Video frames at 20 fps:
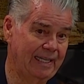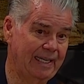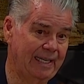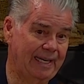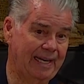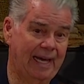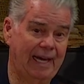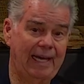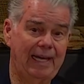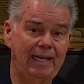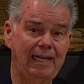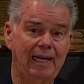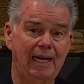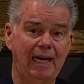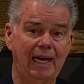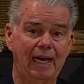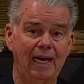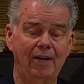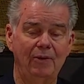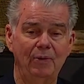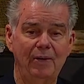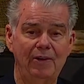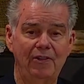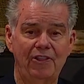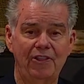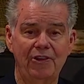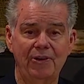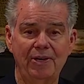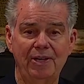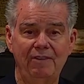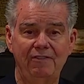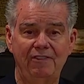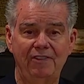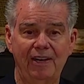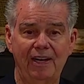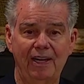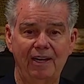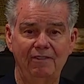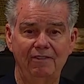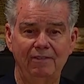
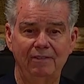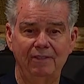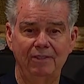935